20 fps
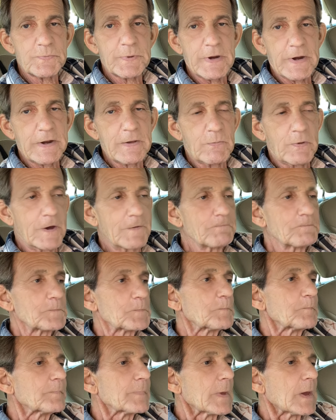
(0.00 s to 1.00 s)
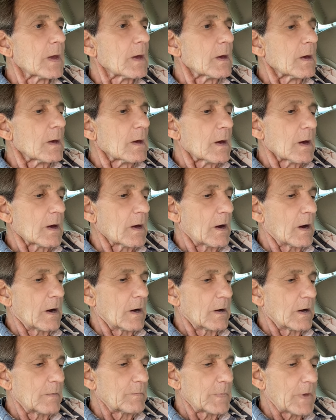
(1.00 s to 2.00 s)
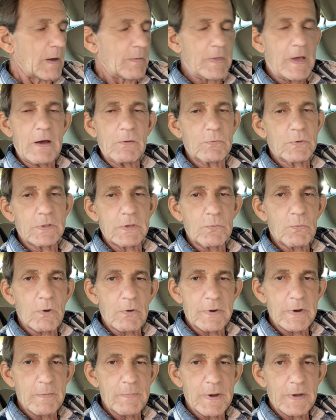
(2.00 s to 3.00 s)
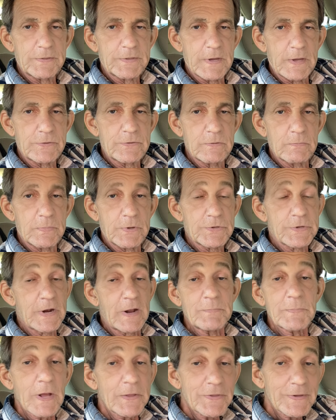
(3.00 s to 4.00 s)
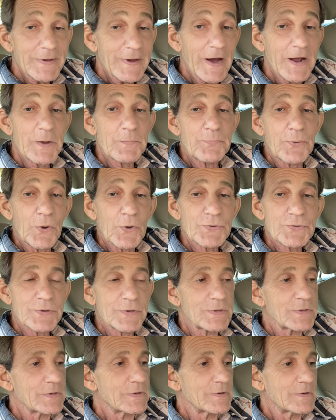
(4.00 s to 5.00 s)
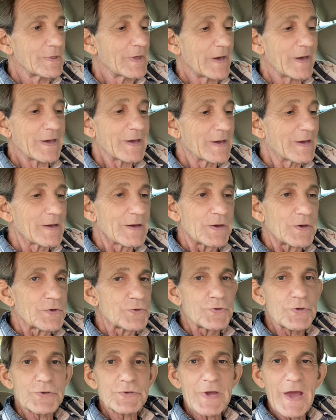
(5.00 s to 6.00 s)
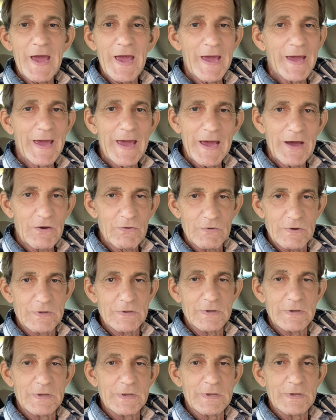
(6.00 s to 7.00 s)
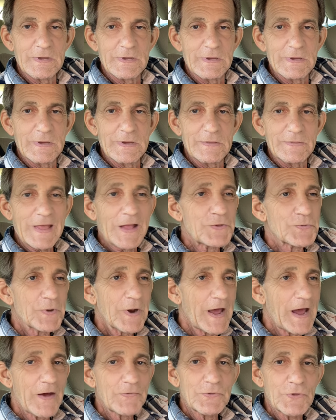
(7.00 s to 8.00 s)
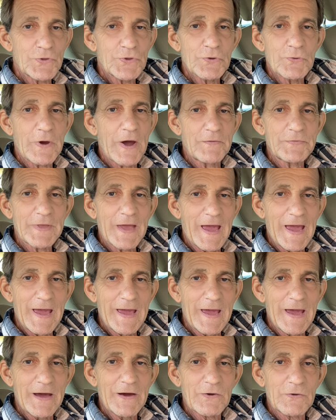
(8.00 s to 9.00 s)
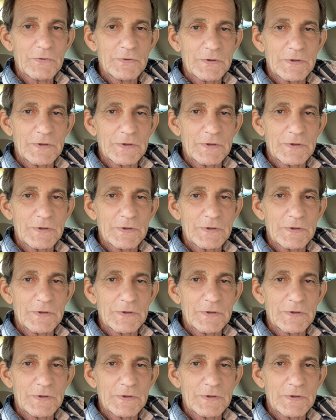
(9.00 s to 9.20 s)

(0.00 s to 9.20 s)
but anyway, I'm not really worried about that too much. I'm not the kind of person to like just hang out. That's what I have to do. I have to hang out.